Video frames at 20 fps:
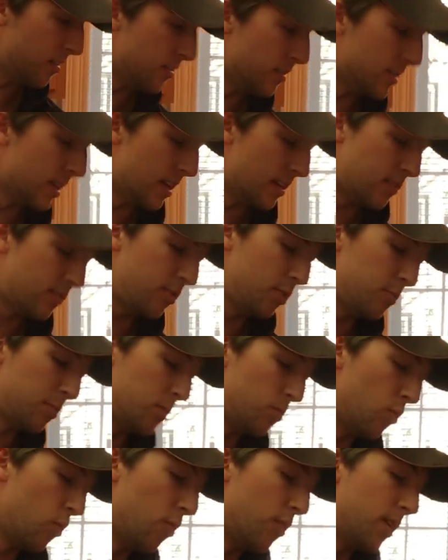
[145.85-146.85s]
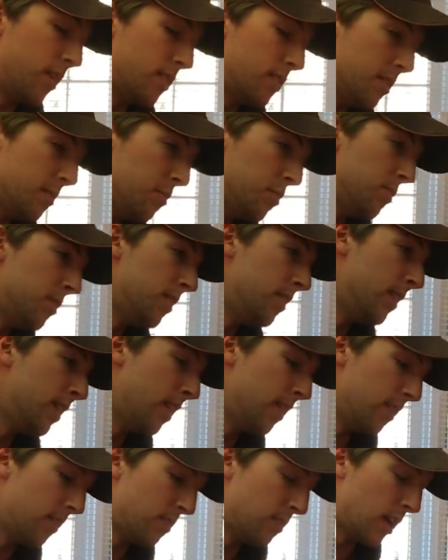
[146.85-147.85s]
there's that stupid warning symbol that you
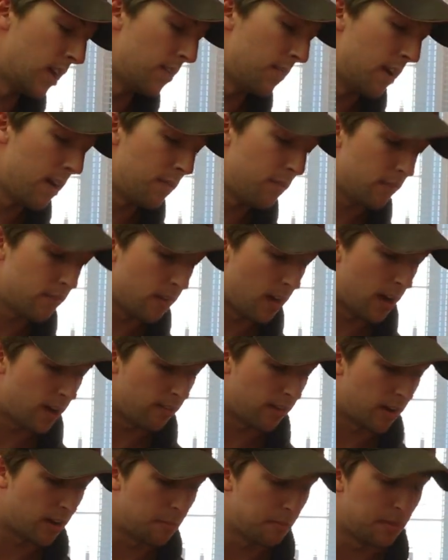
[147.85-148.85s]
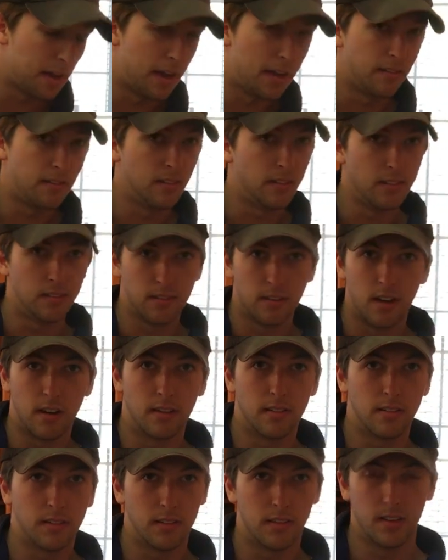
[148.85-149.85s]
get on the side of every firearm that is
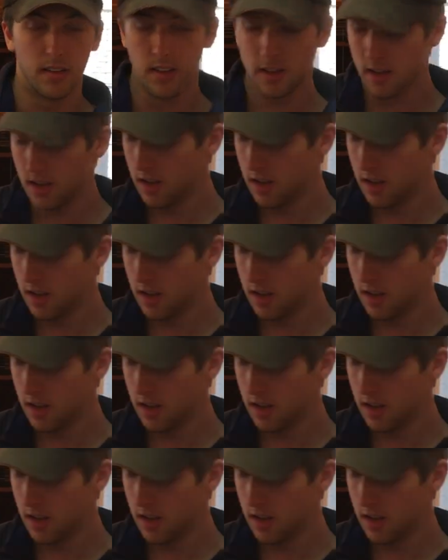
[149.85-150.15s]
honestly